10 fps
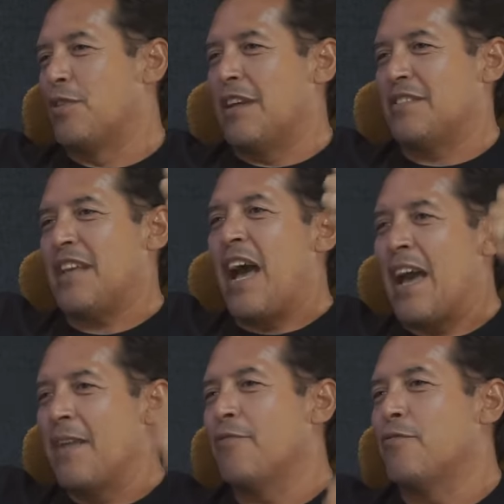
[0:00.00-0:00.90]
a
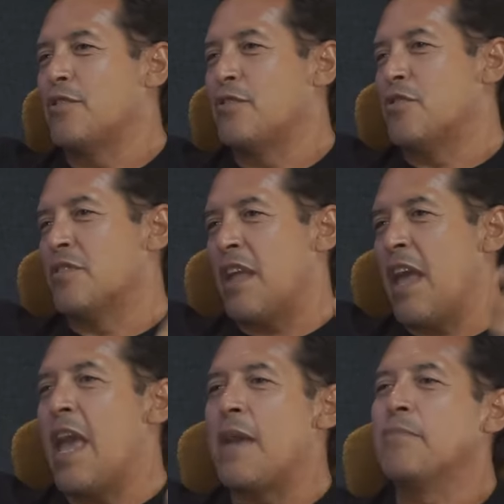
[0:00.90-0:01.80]
sign with your
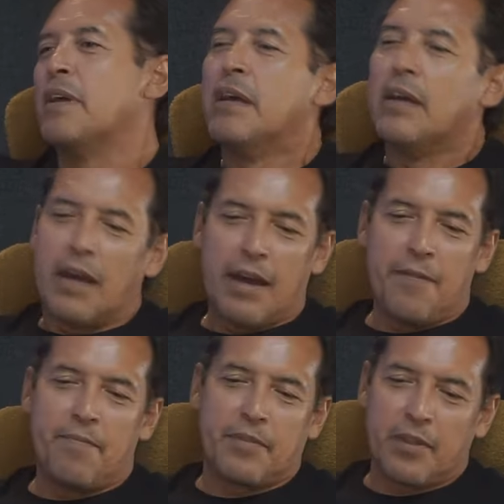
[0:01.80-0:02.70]
name,
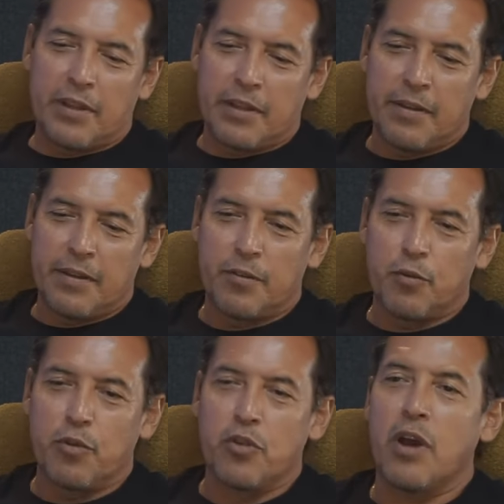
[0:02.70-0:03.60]
and
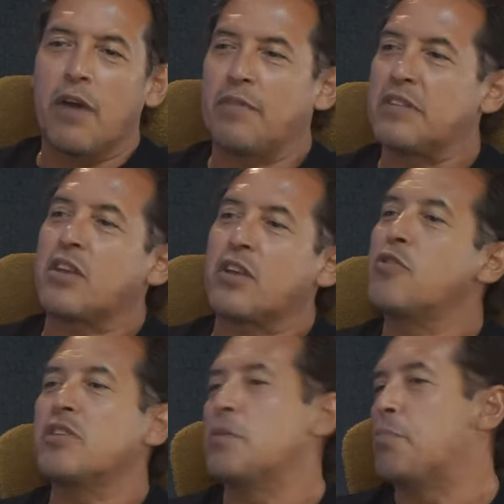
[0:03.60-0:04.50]
you have a
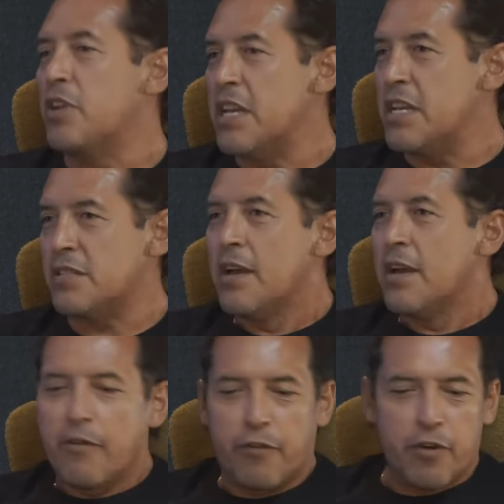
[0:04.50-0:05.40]
security police.
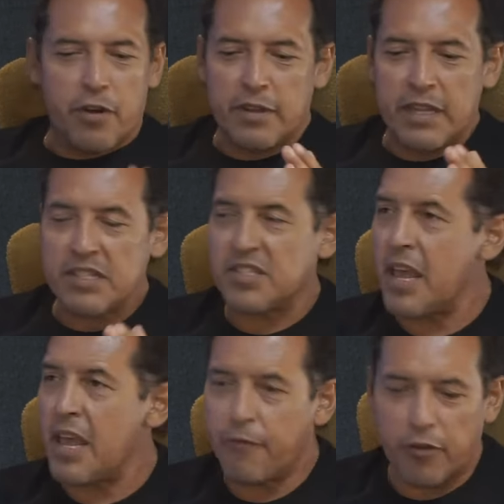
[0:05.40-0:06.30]
For the
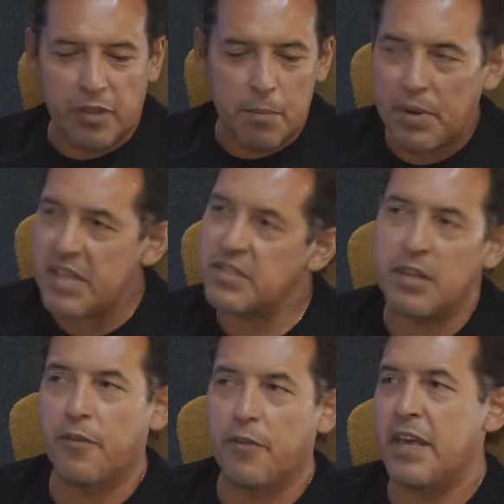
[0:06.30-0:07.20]
same for the
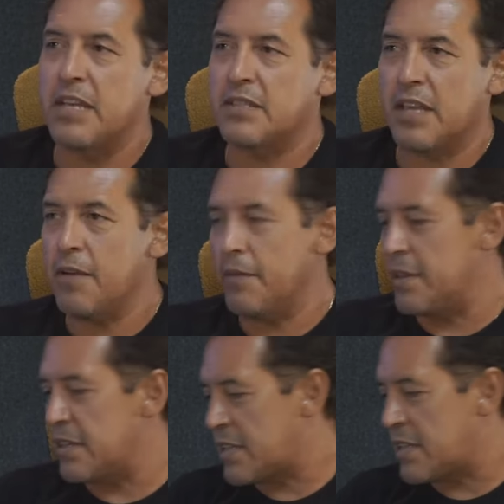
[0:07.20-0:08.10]
president of ISA,
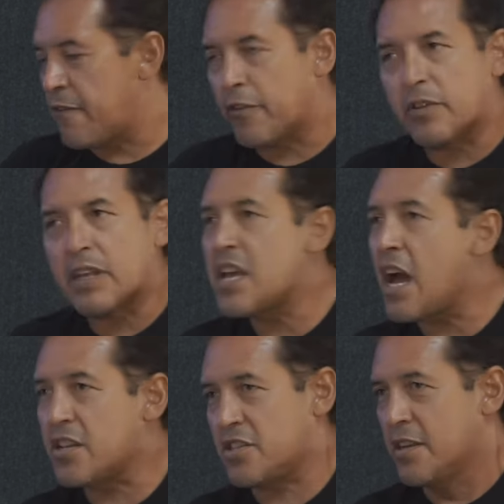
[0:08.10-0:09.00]
the same for the
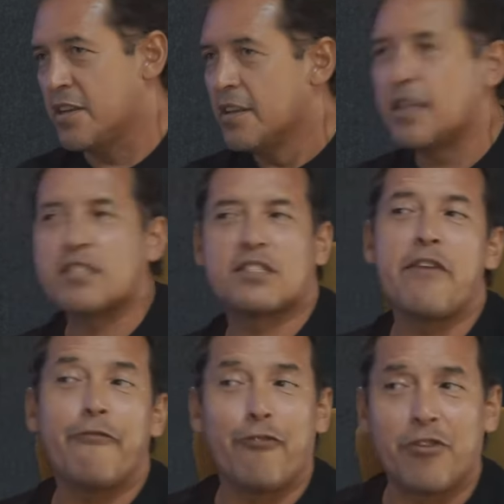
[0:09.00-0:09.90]
judge, the
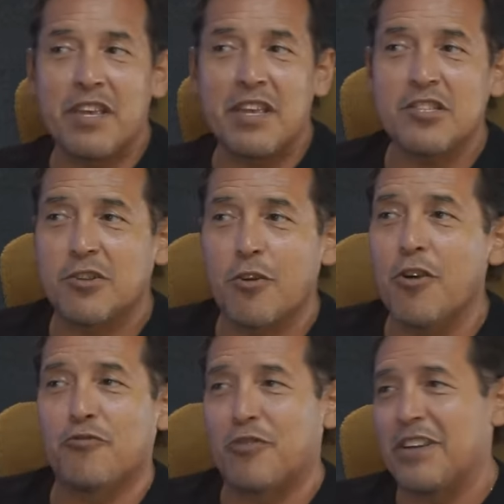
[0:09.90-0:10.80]
same for each
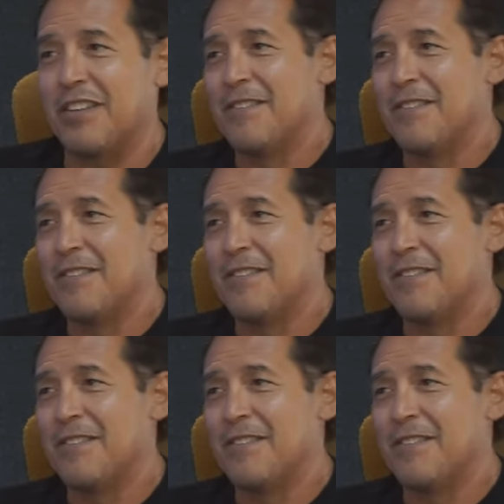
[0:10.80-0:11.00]
country.